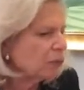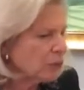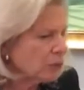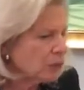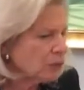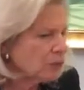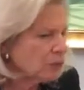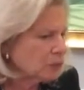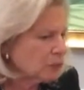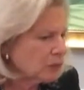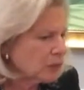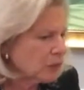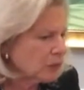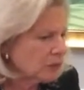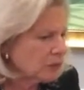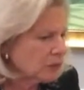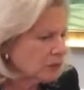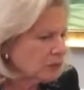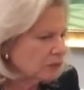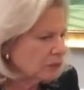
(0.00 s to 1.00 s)
the most
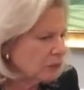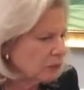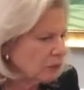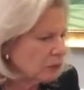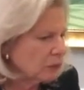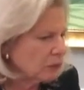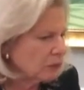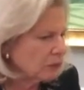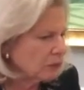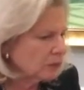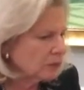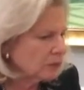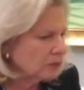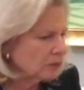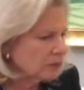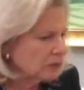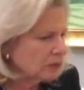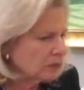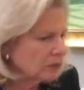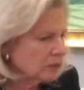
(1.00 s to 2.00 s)
well-known hole,
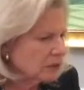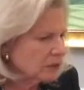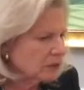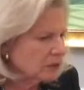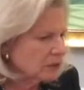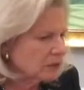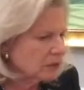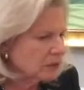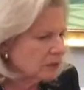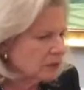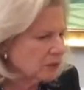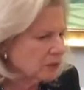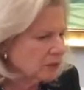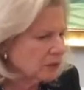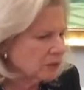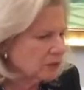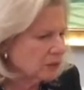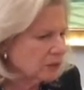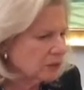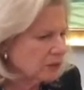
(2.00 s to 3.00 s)
the
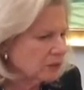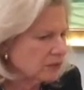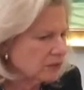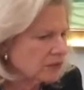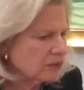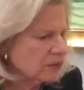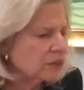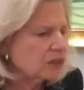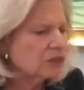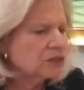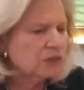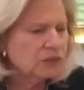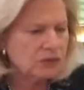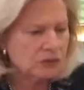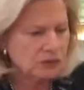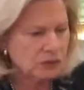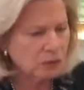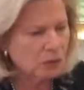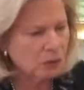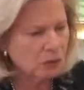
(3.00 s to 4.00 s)

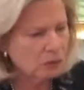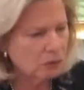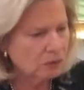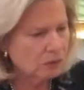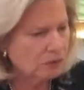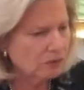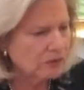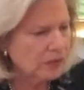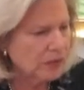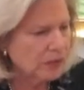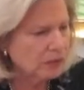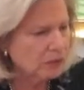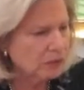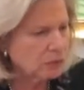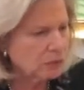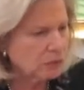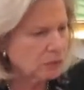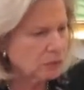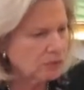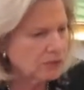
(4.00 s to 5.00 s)
signature hole of that
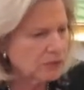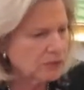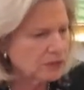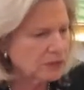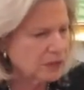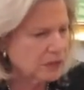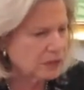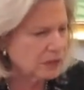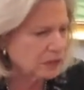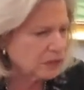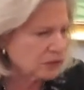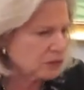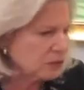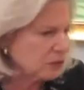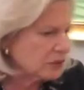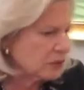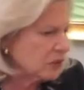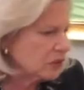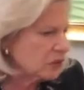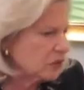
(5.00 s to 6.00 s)
course. I think it
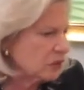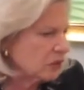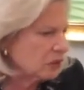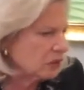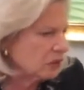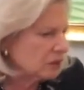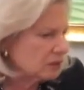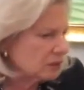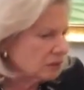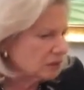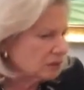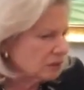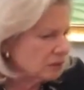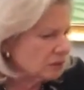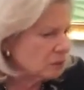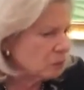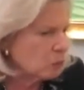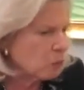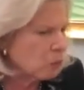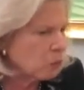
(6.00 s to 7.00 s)
sort of
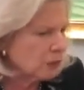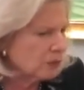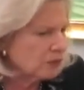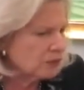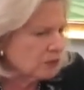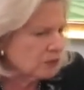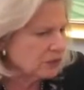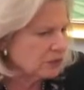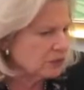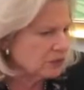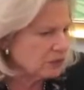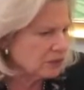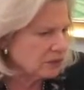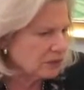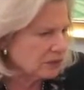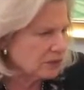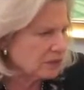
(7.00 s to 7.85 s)
morphed into the